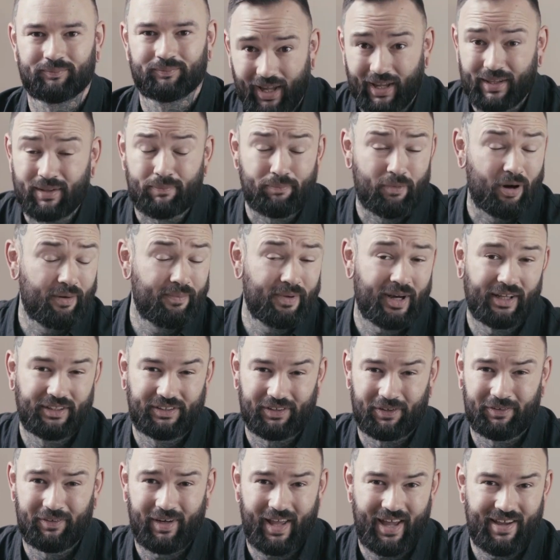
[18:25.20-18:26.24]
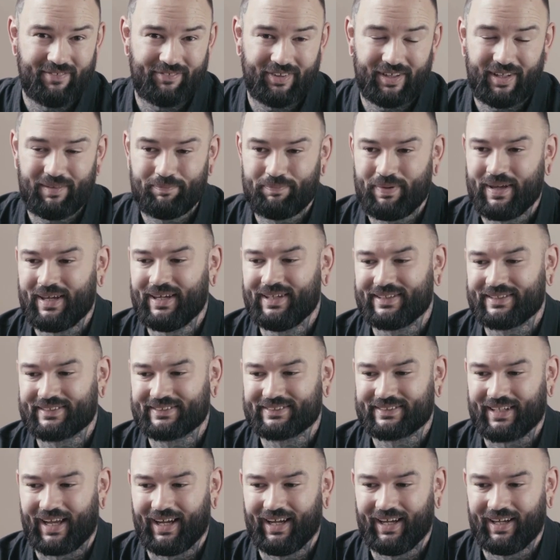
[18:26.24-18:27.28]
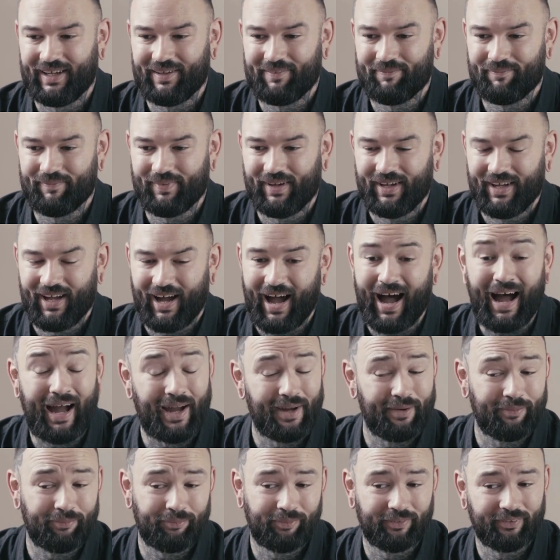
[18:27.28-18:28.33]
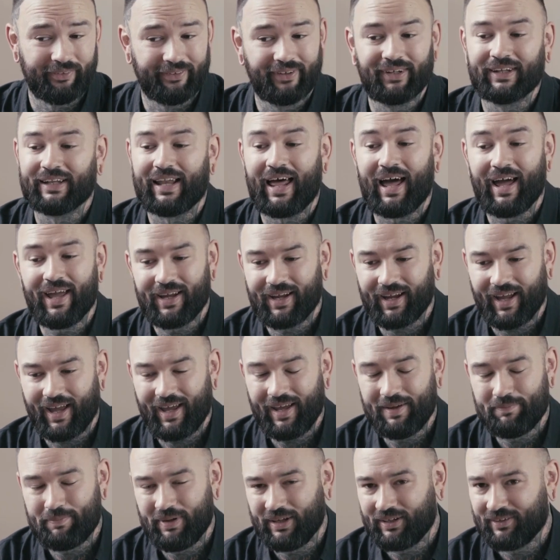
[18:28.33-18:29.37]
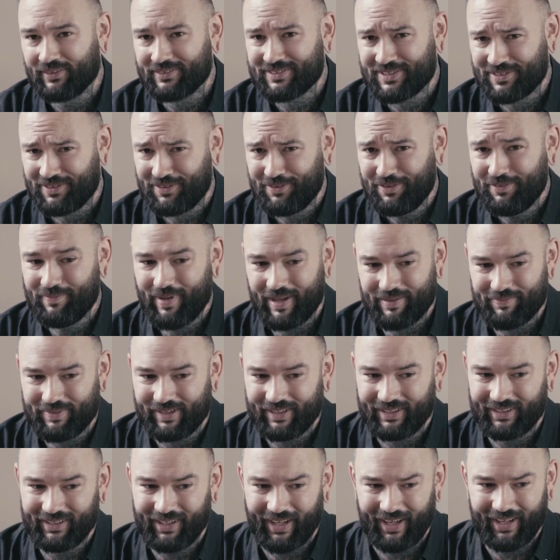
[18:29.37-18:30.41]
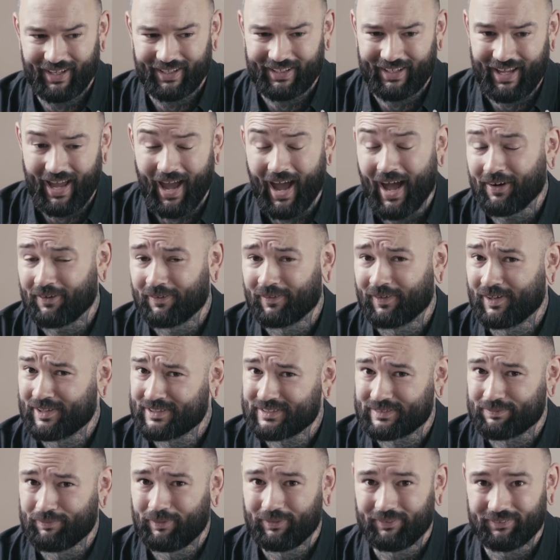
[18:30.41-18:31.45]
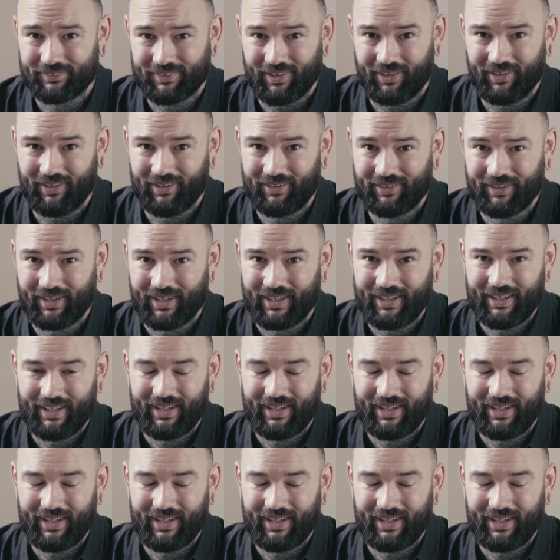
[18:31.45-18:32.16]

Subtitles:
At the moment, I don't have any pets. I would like a pet or two, maybe a cat or a small dog.